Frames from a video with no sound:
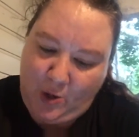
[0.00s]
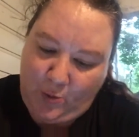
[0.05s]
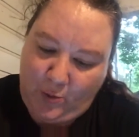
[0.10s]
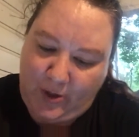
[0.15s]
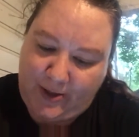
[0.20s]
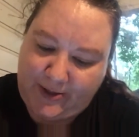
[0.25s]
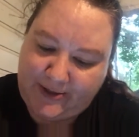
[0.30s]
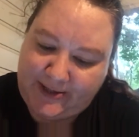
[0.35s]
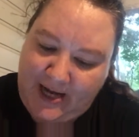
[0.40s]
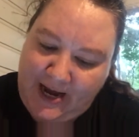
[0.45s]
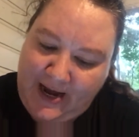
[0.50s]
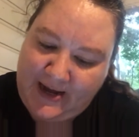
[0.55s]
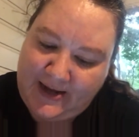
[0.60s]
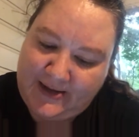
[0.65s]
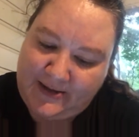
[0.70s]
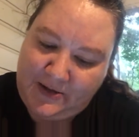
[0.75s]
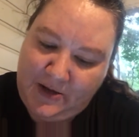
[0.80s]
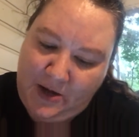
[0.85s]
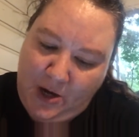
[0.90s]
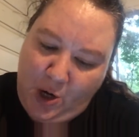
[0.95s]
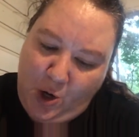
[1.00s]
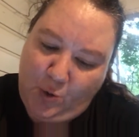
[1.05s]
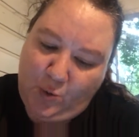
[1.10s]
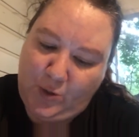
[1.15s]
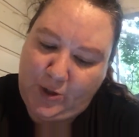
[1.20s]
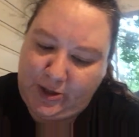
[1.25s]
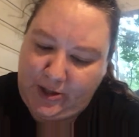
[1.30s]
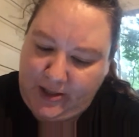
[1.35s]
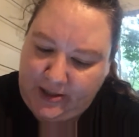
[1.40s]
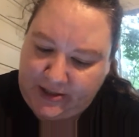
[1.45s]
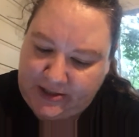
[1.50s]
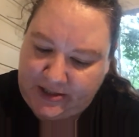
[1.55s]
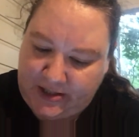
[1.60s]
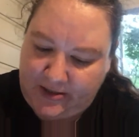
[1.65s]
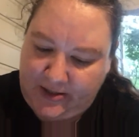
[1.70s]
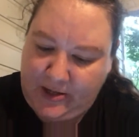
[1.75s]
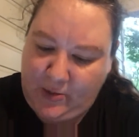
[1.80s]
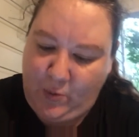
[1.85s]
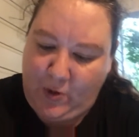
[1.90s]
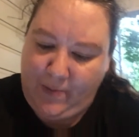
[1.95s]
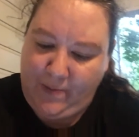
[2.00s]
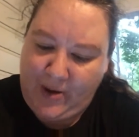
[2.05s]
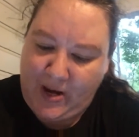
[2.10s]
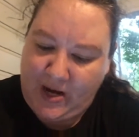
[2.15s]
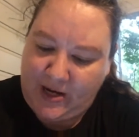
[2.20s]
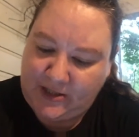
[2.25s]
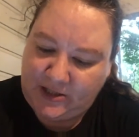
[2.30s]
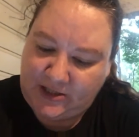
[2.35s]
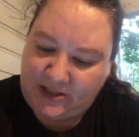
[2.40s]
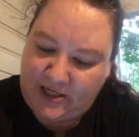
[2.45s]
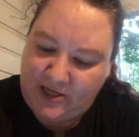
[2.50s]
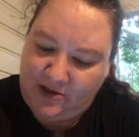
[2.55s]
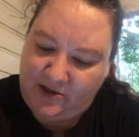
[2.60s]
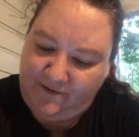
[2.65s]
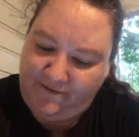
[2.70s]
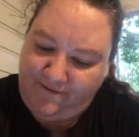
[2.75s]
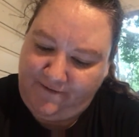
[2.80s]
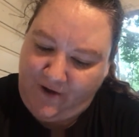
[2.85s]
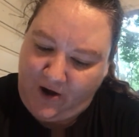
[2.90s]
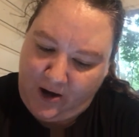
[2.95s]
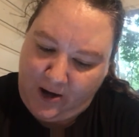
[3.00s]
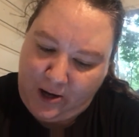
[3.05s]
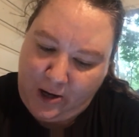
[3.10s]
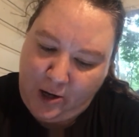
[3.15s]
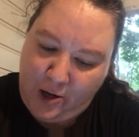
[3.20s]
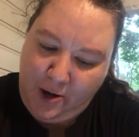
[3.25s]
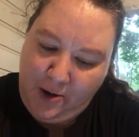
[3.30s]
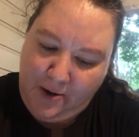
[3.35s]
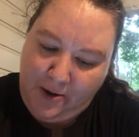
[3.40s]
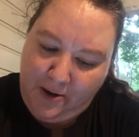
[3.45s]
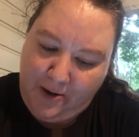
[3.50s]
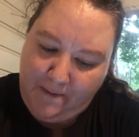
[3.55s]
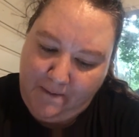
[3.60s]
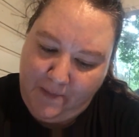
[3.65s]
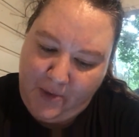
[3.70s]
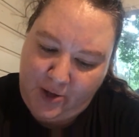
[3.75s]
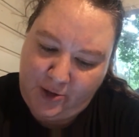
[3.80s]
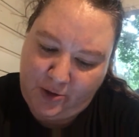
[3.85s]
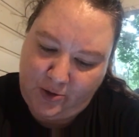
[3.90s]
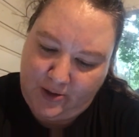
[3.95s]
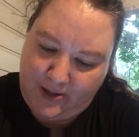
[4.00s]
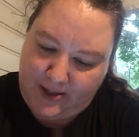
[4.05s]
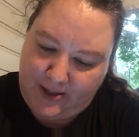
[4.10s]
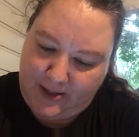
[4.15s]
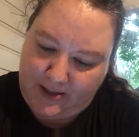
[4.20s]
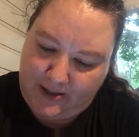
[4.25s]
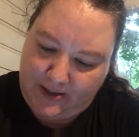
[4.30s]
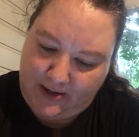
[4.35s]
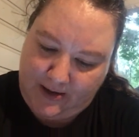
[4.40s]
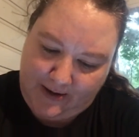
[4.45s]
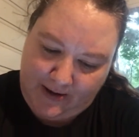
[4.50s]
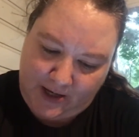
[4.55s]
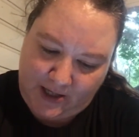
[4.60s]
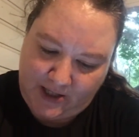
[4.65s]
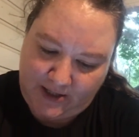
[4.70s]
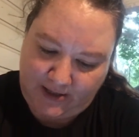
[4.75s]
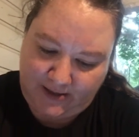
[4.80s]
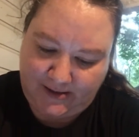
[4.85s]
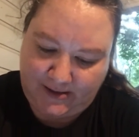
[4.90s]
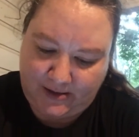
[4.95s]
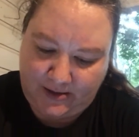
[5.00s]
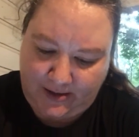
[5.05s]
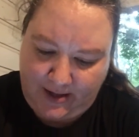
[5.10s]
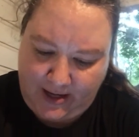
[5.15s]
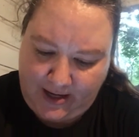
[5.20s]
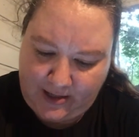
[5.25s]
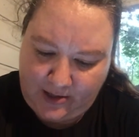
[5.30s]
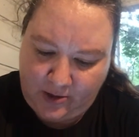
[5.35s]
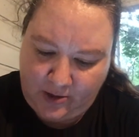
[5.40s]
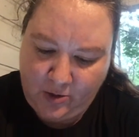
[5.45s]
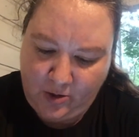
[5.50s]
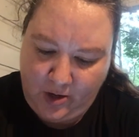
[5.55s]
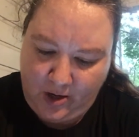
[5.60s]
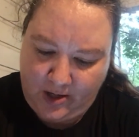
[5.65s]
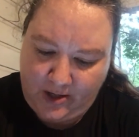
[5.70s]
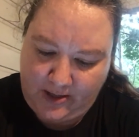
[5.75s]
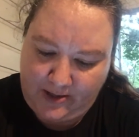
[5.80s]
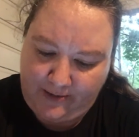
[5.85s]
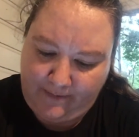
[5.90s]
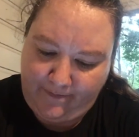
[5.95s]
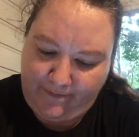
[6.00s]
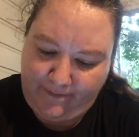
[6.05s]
While Dad reluctantly went back to tend the fire, muttering a slight grunt,